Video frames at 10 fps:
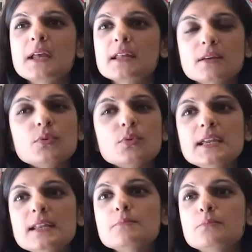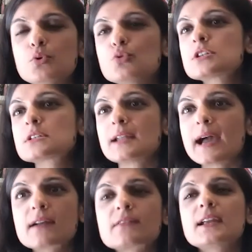I think we need a boost in
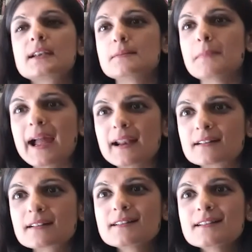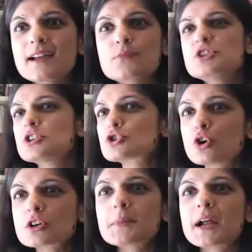aggregate demand. And we just
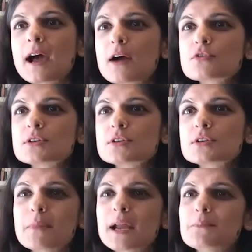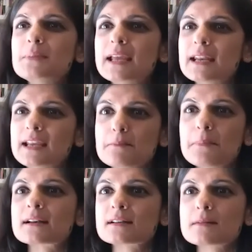talked about how demand might be getting
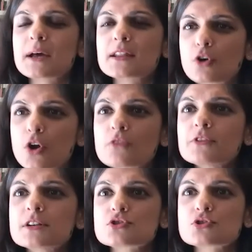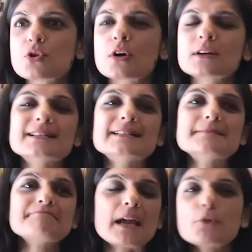impacted by the confidence shock.
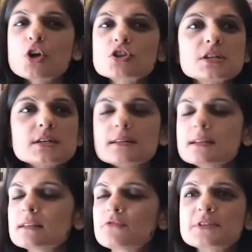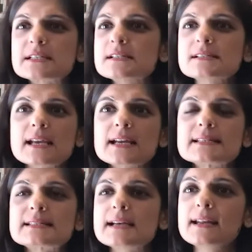I'm not sure that the fiscal side
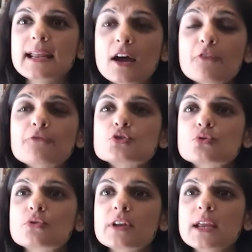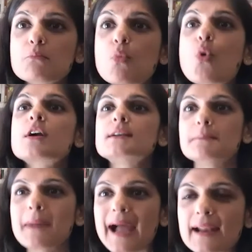has done enough to create more
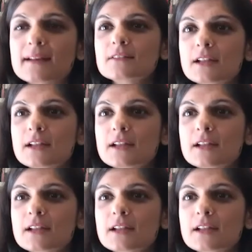demand,